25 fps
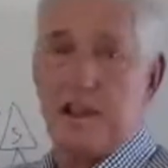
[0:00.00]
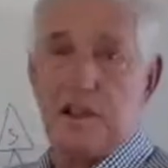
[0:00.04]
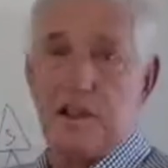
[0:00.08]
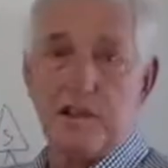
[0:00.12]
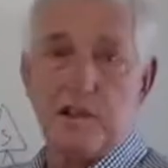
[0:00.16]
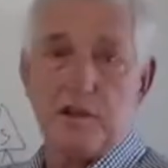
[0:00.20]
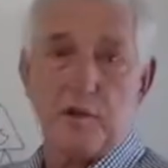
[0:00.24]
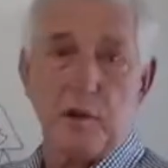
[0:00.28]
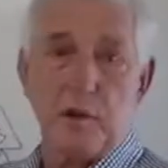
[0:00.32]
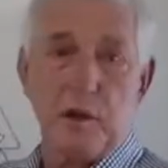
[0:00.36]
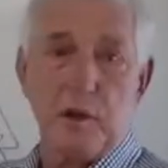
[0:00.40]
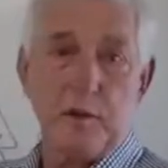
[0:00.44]

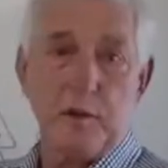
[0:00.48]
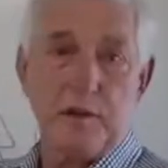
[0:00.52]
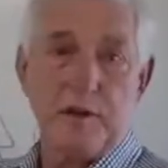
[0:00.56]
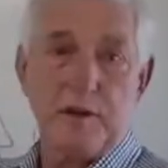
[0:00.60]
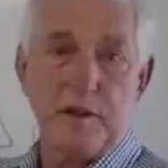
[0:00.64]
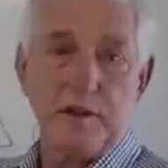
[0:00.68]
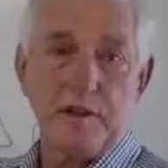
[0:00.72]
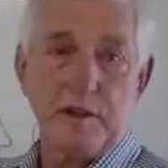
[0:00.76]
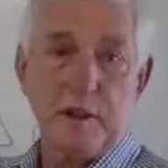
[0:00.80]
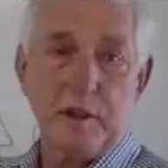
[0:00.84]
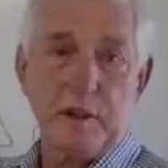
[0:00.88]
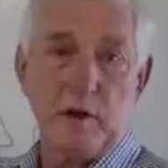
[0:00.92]
history with
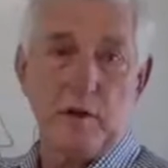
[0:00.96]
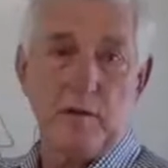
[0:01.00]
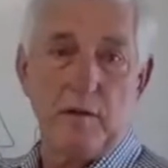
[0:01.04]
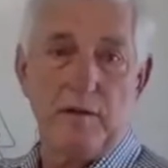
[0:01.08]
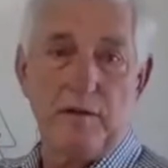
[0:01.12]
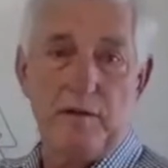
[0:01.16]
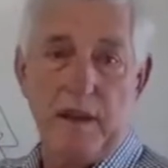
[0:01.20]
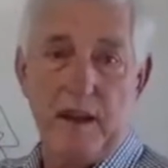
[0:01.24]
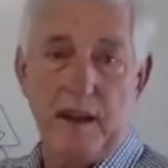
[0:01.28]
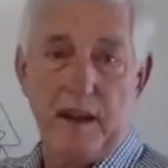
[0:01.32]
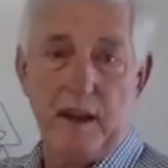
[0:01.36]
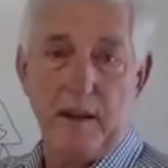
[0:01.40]
his own
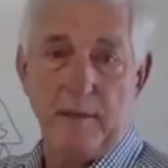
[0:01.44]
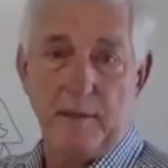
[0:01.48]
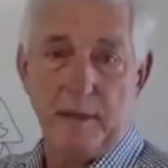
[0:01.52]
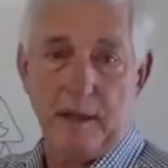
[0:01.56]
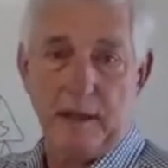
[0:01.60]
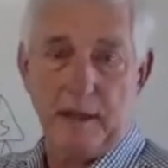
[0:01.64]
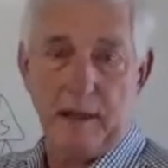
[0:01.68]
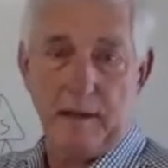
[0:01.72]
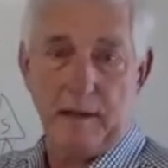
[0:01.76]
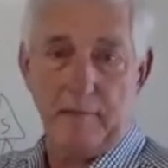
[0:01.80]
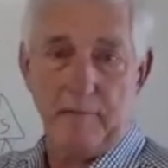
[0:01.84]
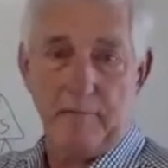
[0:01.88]
family.